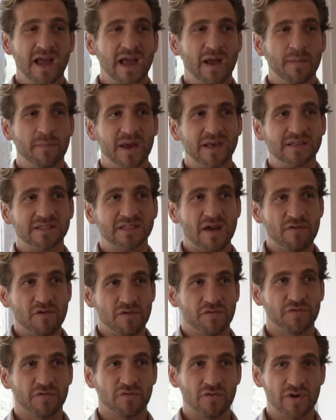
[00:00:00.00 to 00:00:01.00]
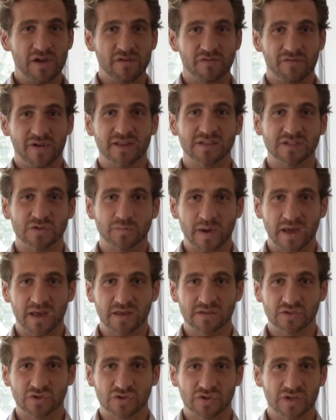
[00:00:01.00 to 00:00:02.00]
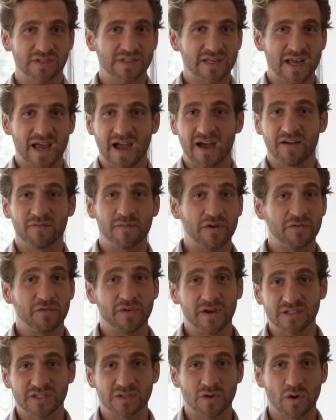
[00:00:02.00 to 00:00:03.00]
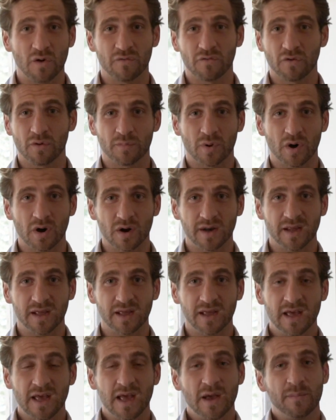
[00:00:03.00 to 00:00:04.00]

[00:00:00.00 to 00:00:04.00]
And basically I have a free event space just to have my friends go over and party.